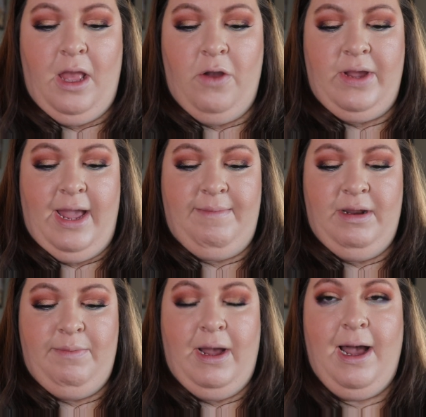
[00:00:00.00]
Okay, I'm going
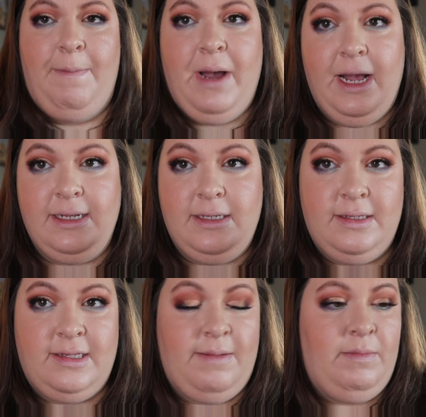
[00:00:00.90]
to pop
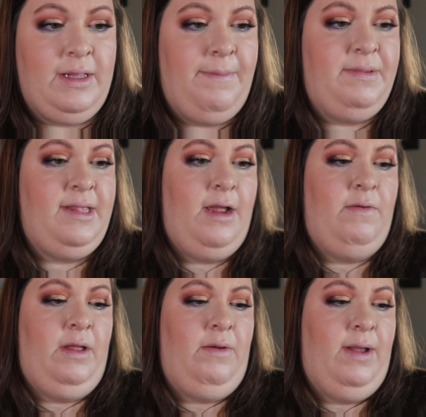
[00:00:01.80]
on some lips
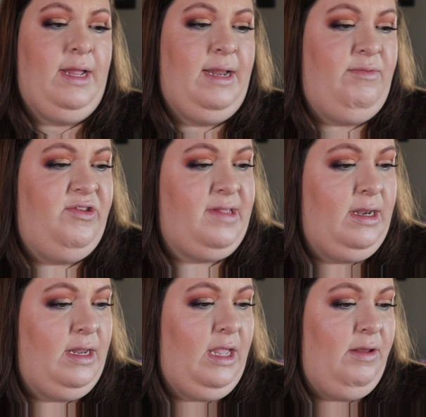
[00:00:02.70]
here really quick, and I'm just
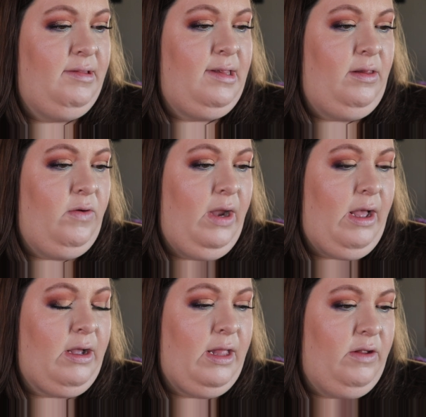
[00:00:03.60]
going to use the
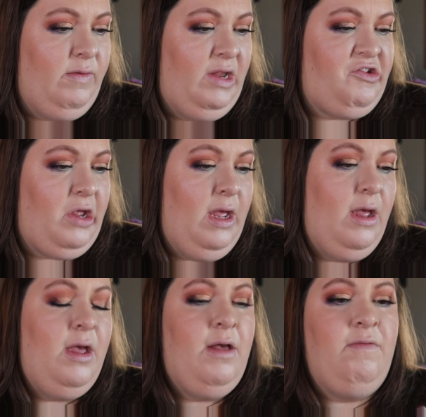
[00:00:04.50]
L'Oreal Color Riche
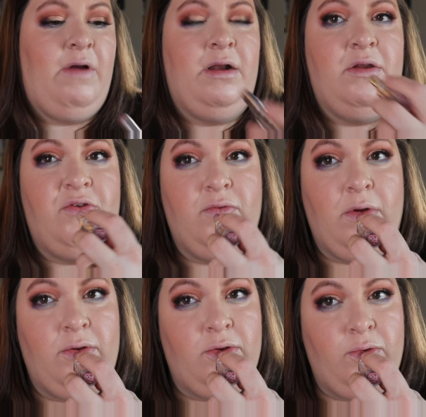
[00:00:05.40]
Varnished
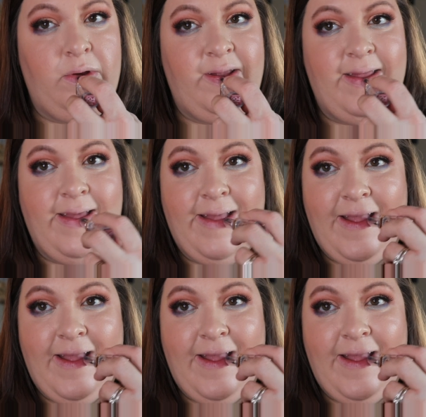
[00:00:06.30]
Rosewood.